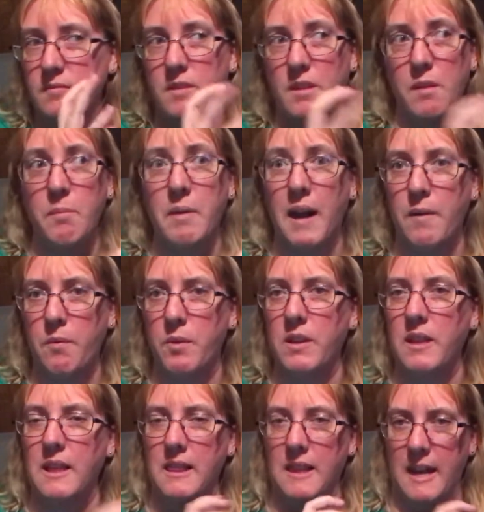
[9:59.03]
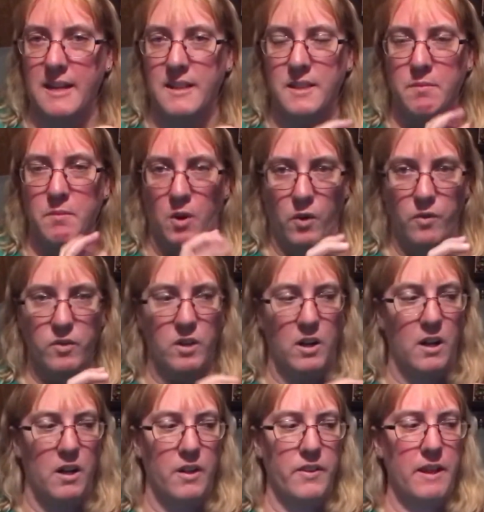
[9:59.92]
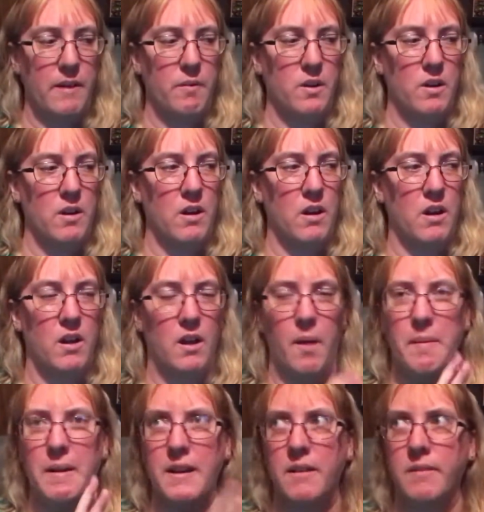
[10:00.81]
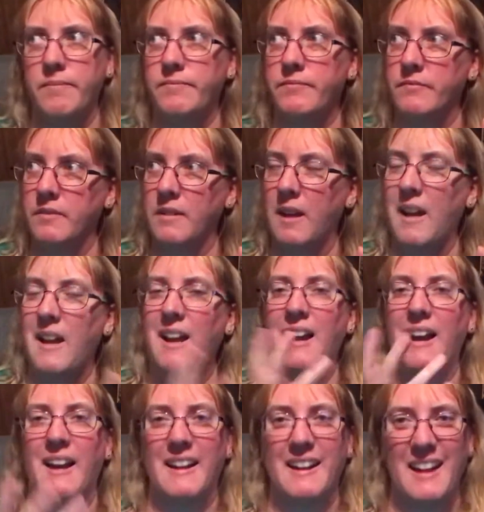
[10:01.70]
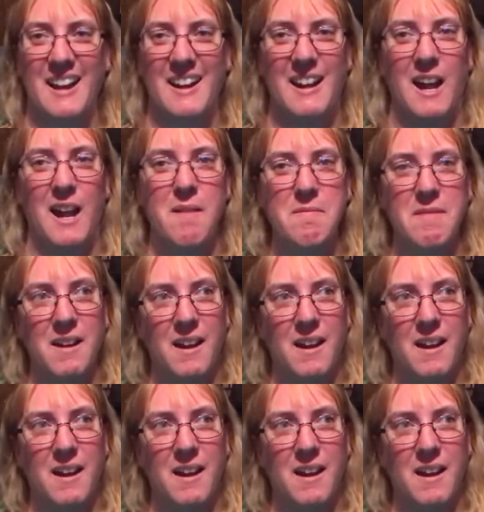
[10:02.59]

But I really liked them overall. They were, I mean, again, I'm